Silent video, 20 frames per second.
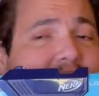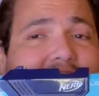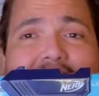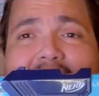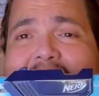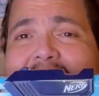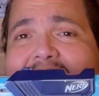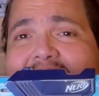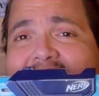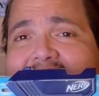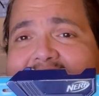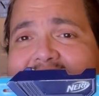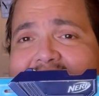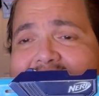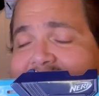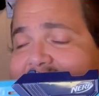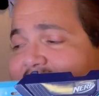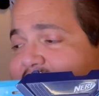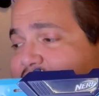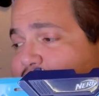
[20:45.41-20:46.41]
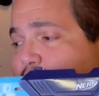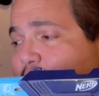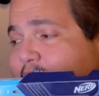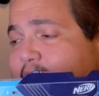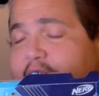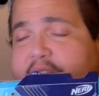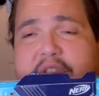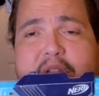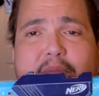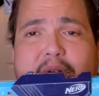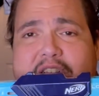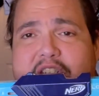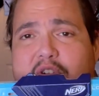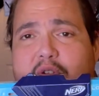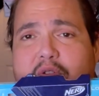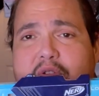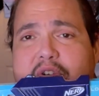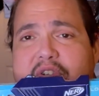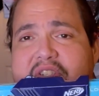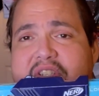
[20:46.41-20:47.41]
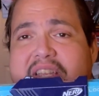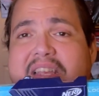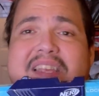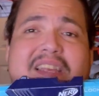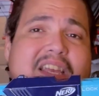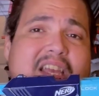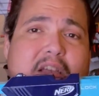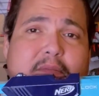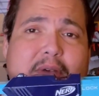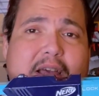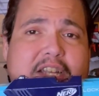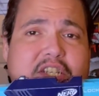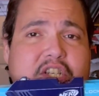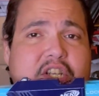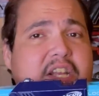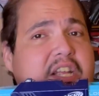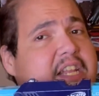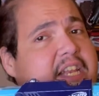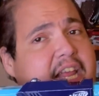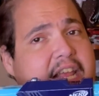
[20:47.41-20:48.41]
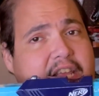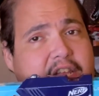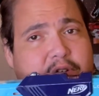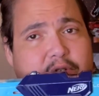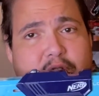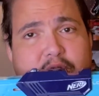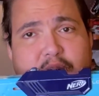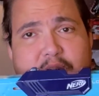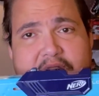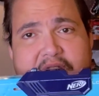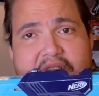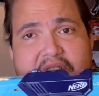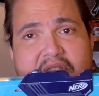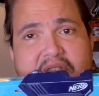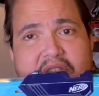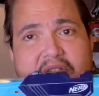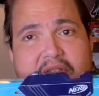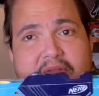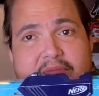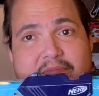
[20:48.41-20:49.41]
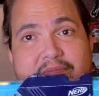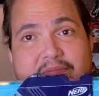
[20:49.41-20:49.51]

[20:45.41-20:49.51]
yeah, it is wider than my shoulders. Imagine an 8-year-old with this.